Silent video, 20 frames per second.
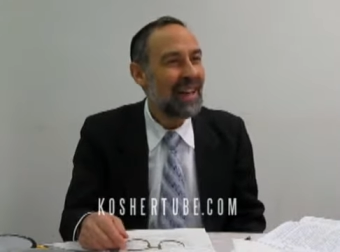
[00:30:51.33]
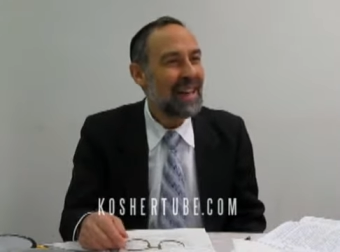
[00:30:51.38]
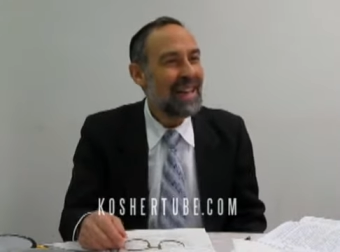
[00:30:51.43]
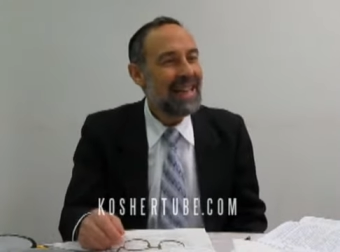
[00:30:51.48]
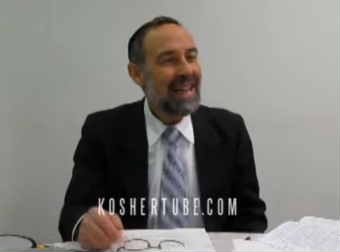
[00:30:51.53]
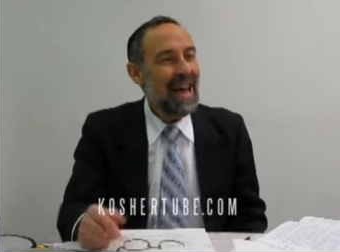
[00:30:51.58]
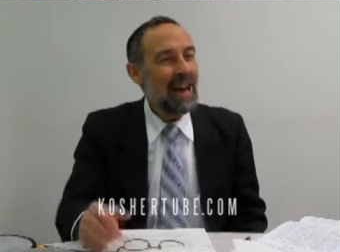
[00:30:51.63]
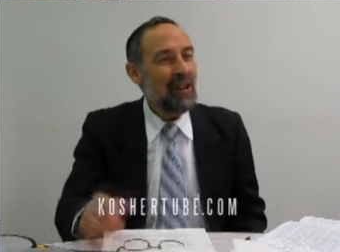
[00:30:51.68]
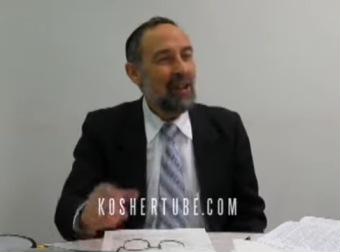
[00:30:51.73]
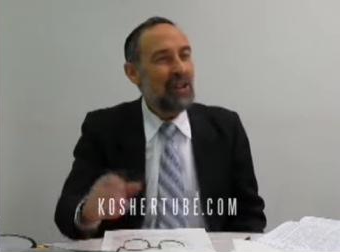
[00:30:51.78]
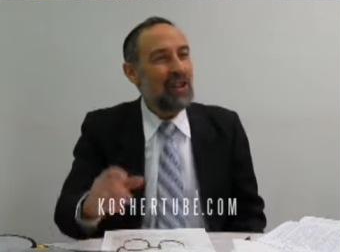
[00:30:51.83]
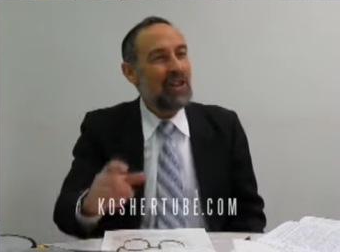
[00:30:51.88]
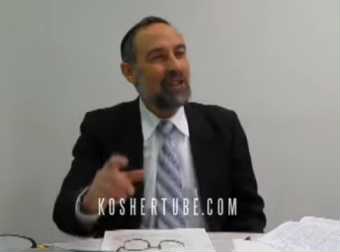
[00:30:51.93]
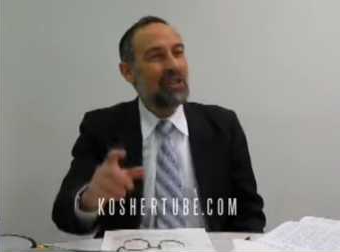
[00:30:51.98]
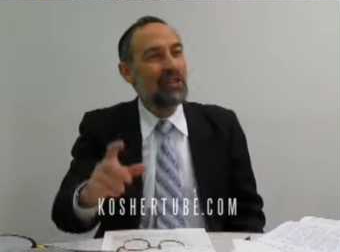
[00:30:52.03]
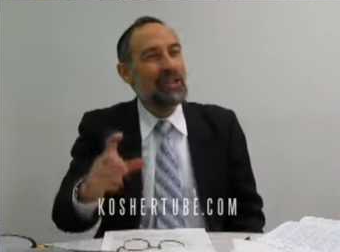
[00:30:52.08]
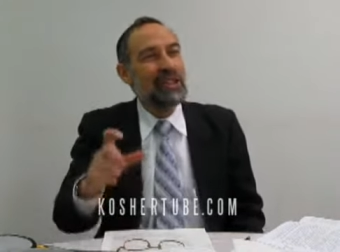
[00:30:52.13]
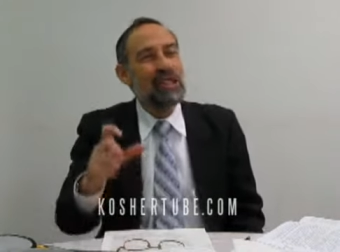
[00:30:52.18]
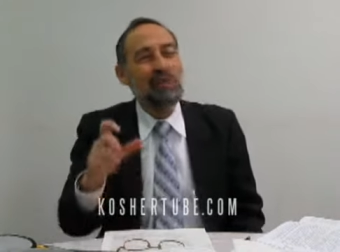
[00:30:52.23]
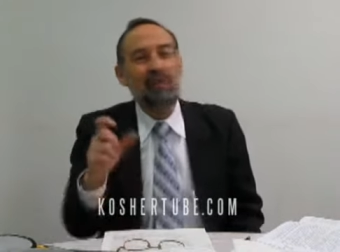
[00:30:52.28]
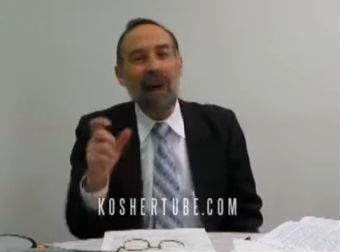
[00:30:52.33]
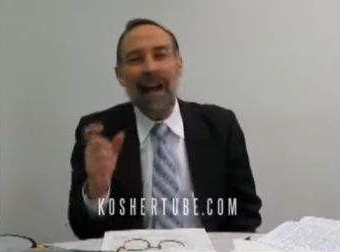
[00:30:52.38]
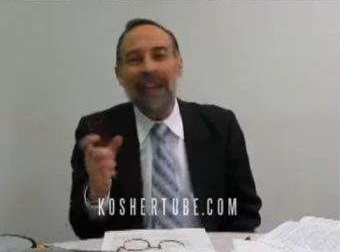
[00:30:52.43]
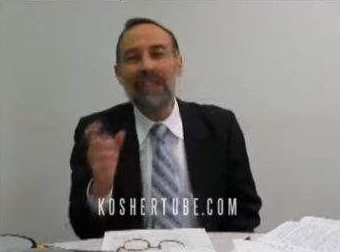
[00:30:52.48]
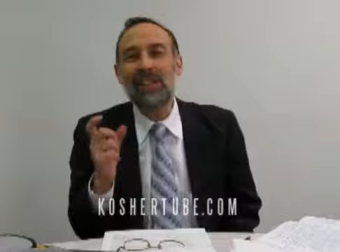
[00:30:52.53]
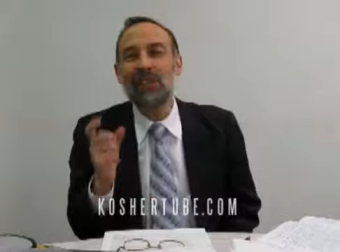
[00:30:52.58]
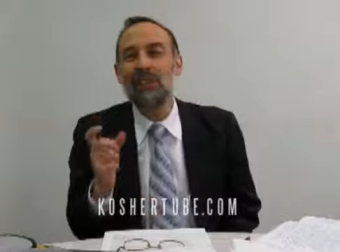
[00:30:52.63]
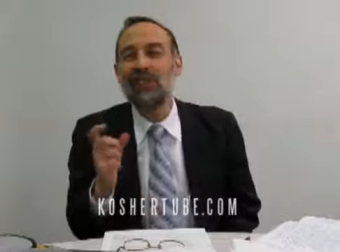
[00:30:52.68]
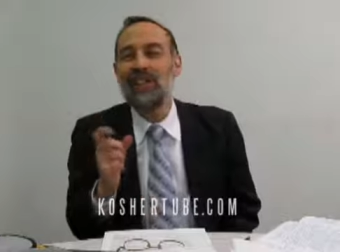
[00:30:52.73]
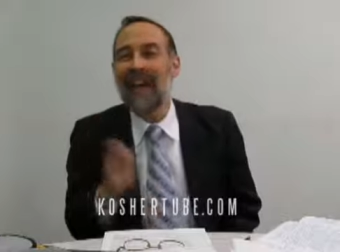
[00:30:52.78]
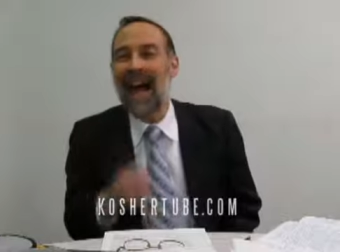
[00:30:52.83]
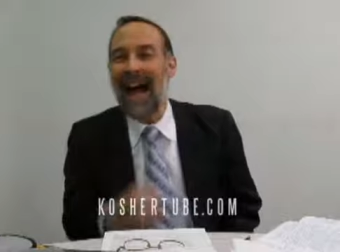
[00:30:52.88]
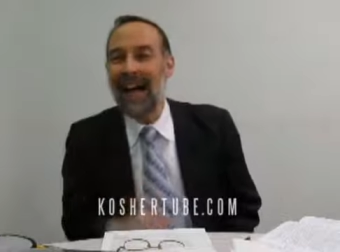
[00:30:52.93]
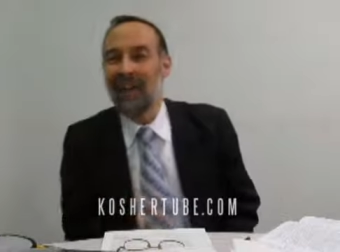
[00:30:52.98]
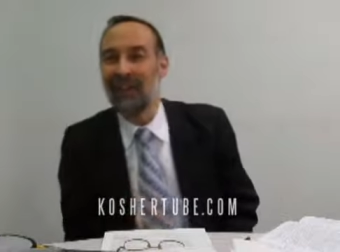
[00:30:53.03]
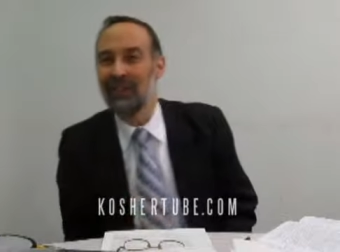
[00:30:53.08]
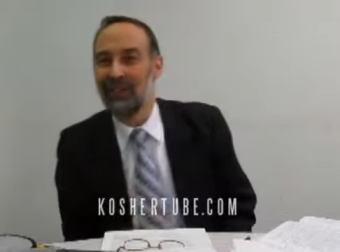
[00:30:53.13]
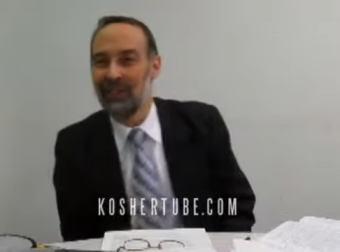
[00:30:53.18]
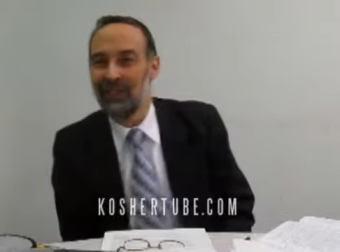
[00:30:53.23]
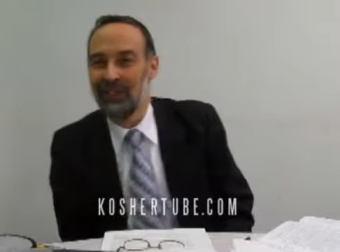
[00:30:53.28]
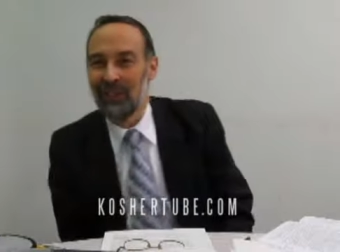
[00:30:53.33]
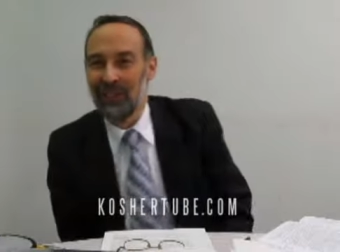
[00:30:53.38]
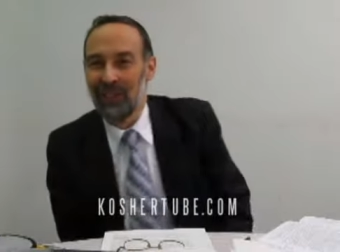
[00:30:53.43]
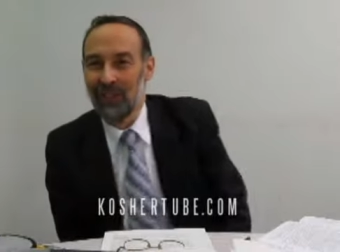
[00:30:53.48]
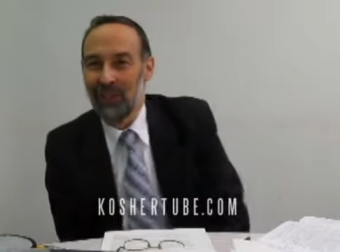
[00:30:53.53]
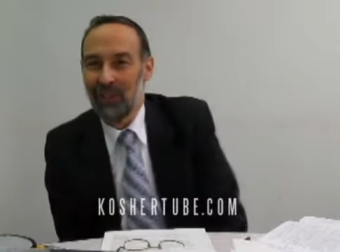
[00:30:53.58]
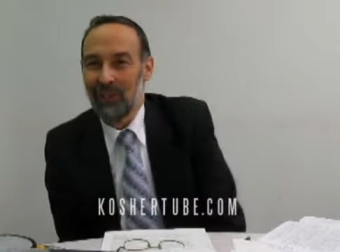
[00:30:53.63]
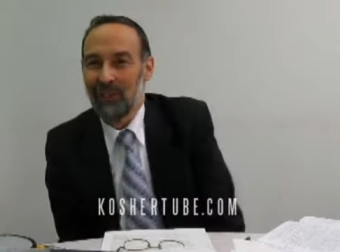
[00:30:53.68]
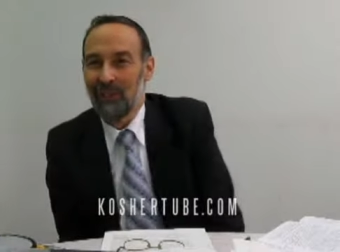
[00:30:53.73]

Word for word: Now, the response of Yaakov Avinu